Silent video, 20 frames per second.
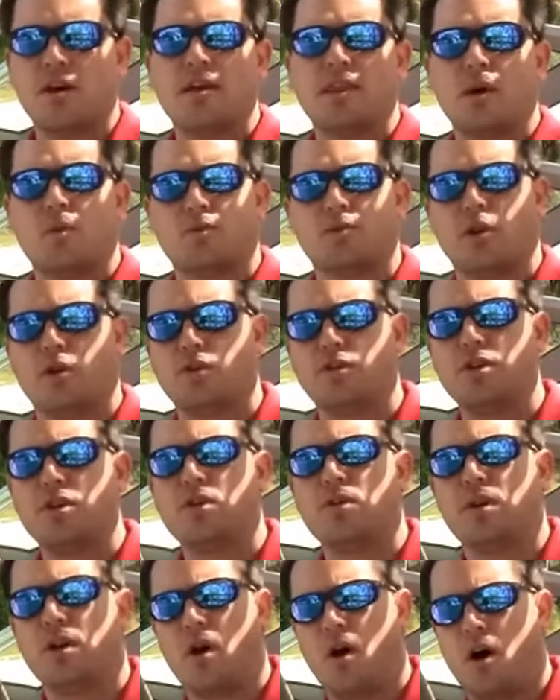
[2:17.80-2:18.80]
that will turn the
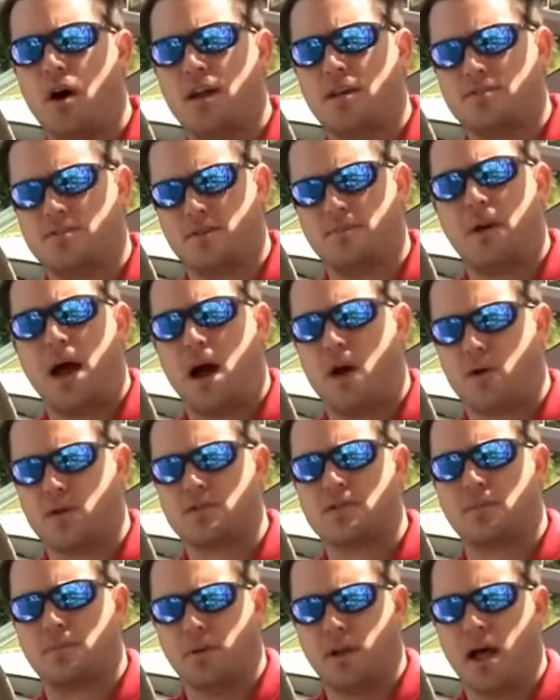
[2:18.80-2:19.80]
unit on as the power
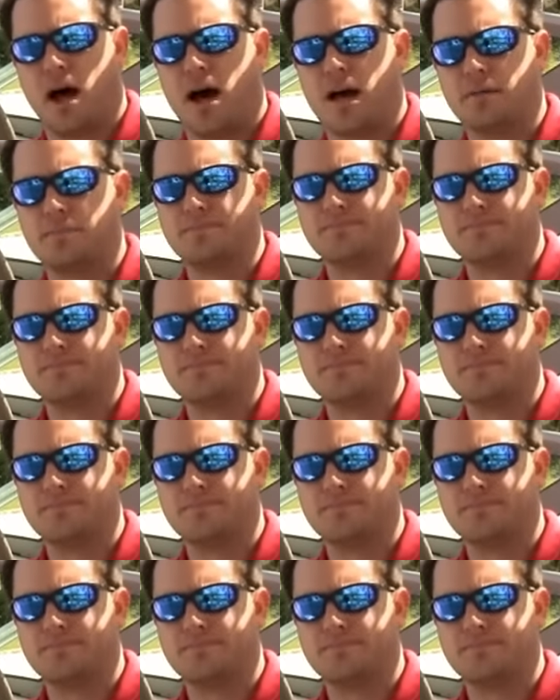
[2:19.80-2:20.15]
is applied.